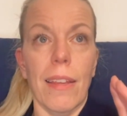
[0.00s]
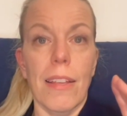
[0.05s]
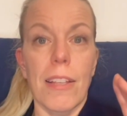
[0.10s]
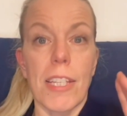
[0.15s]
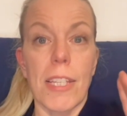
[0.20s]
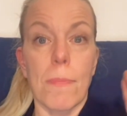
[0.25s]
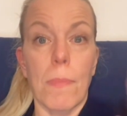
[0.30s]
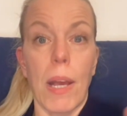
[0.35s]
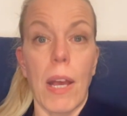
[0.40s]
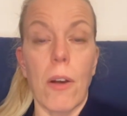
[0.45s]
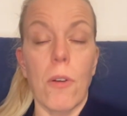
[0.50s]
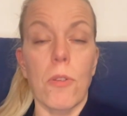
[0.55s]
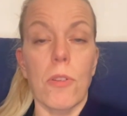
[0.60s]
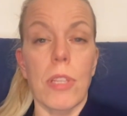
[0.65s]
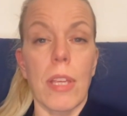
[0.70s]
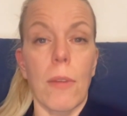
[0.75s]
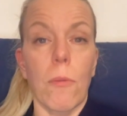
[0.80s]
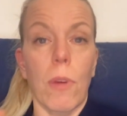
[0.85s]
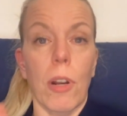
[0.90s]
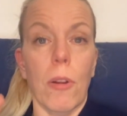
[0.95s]

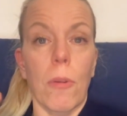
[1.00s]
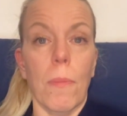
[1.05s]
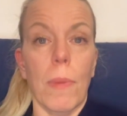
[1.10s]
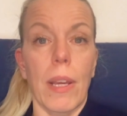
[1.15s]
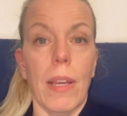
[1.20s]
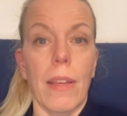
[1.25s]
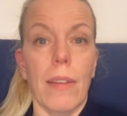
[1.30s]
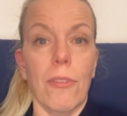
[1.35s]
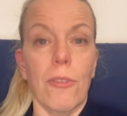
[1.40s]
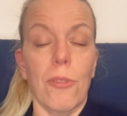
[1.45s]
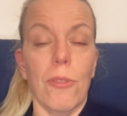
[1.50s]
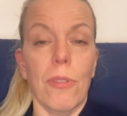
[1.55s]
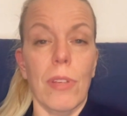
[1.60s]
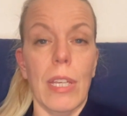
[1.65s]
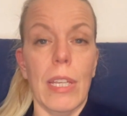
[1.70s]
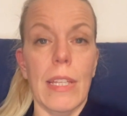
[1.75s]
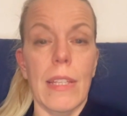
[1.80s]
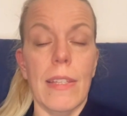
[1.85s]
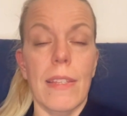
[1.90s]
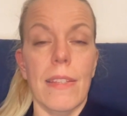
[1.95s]
spouse and one of my two
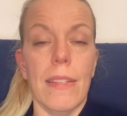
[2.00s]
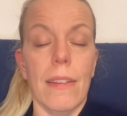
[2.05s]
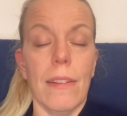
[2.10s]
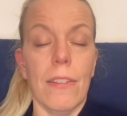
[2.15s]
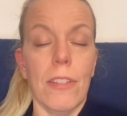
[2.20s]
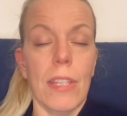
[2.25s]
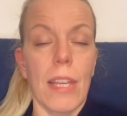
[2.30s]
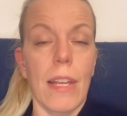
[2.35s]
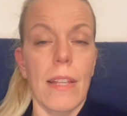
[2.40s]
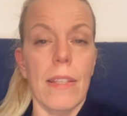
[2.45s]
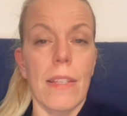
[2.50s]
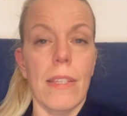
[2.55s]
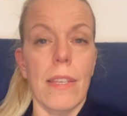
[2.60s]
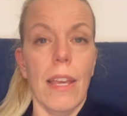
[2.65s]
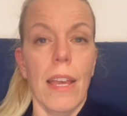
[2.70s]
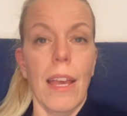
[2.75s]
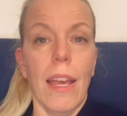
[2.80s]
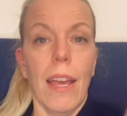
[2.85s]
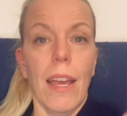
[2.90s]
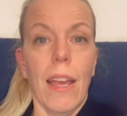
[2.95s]
kids, sons,
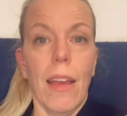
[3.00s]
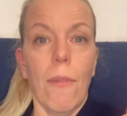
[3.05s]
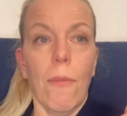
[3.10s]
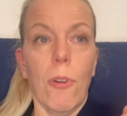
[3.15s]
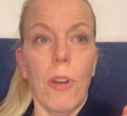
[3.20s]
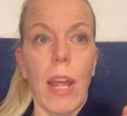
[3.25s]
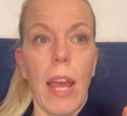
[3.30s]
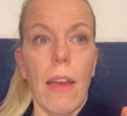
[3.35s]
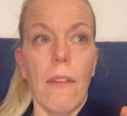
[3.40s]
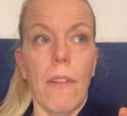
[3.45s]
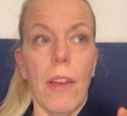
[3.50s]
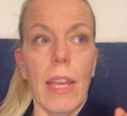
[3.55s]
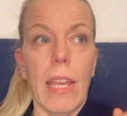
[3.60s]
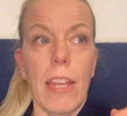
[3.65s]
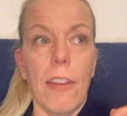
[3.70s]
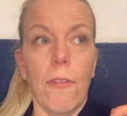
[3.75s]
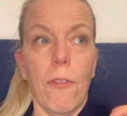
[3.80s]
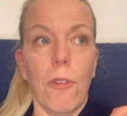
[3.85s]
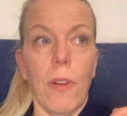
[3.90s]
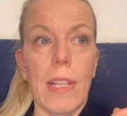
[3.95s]
would have
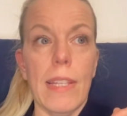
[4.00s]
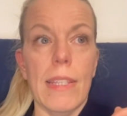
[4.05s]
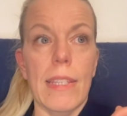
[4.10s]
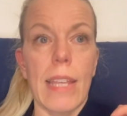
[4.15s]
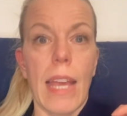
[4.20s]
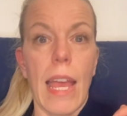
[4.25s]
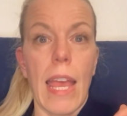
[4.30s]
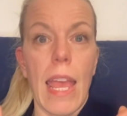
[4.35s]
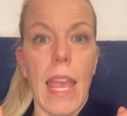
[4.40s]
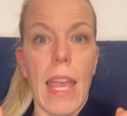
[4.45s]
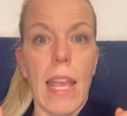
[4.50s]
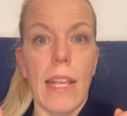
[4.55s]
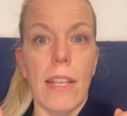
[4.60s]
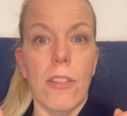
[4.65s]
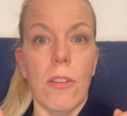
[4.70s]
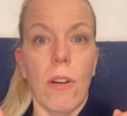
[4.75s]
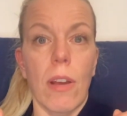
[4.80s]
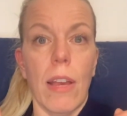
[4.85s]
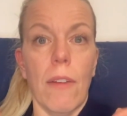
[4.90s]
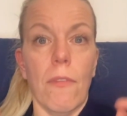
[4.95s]
influenza A.
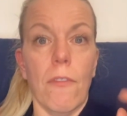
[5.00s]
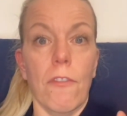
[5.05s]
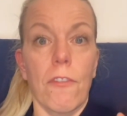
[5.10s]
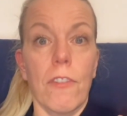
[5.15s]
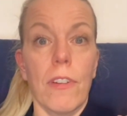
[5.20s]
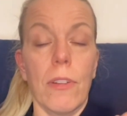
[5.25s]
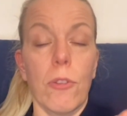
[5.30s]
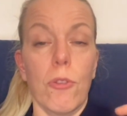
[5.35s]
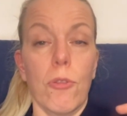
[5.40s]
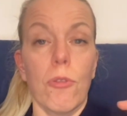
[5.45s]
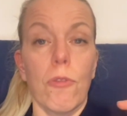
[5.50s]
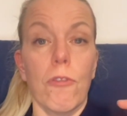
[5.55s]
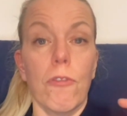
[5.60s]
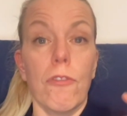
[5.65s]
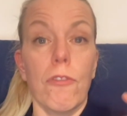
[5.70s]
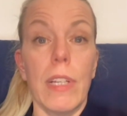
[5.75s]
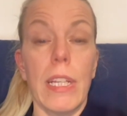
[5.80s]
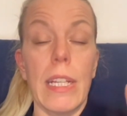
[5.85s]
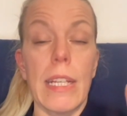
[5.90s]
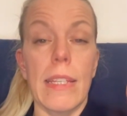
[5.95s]
So I have two
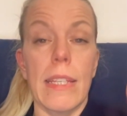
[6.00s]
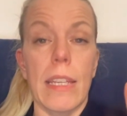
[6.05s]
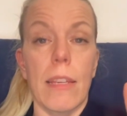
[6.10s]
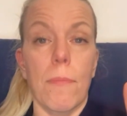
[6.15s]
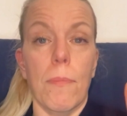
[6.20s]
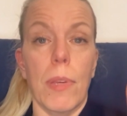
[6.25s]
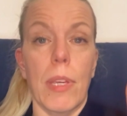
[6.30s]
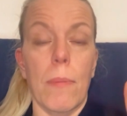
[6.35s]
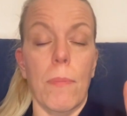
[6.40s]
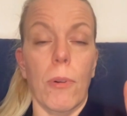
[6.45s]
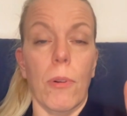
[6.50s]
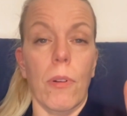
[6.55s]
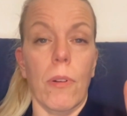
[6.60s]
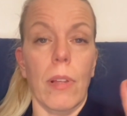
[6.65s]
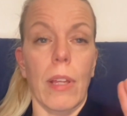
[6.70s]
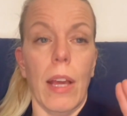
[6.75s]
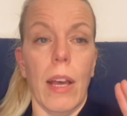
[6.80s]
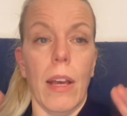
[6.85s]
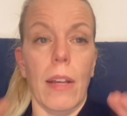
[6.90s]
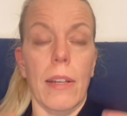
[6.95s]
really sick people
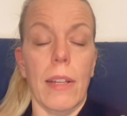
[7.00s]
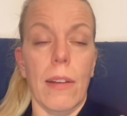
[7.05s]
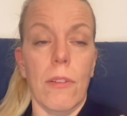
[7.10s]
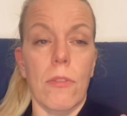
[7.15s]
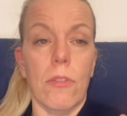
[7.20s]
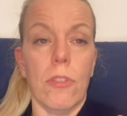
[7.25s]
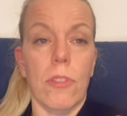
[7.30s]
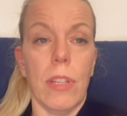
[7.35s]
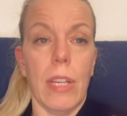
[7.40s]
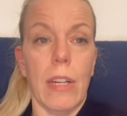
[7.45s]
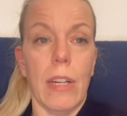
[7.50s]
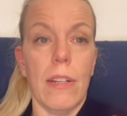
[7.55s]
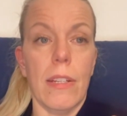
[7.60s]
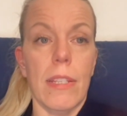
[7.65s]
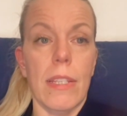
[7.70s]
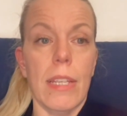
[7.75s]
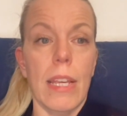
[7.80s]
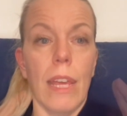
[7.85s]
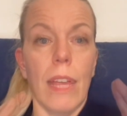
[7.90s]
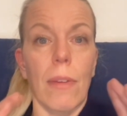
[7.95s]

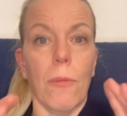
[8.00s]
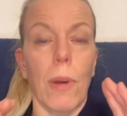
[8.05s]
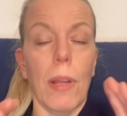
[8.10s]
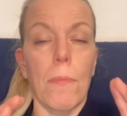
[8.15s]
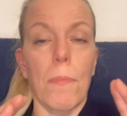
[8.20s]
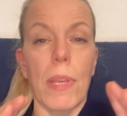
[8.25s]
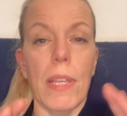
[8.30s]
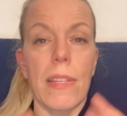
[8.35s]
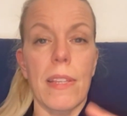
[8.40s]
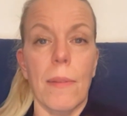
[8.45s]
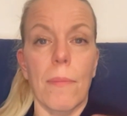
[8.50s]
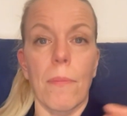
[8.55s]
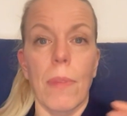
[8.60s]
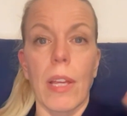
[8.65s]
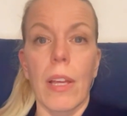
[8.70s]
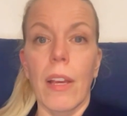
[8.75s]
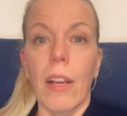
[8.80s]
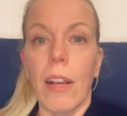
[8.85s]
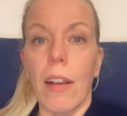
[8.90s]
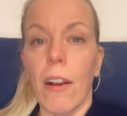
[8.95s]
downstairs. There might be some
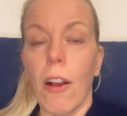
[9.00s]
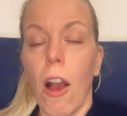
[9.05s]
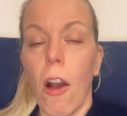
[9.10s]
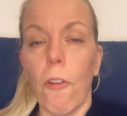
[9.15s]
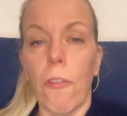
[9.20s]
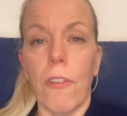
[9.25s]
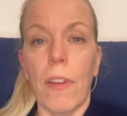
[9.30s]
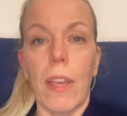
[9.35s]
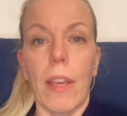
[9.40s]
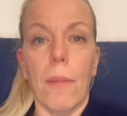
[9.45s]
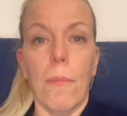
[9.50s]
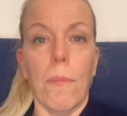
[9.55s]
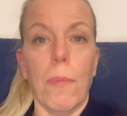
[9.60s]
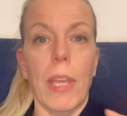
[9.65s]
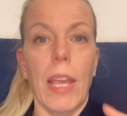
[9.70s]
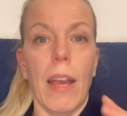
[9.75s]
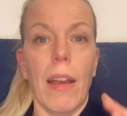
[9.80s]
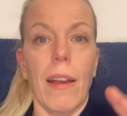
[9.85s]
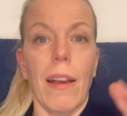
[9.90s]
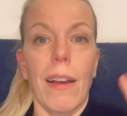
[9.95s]
coughing
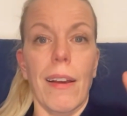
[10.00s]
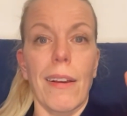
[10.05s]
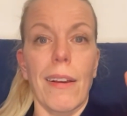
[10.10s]
behind,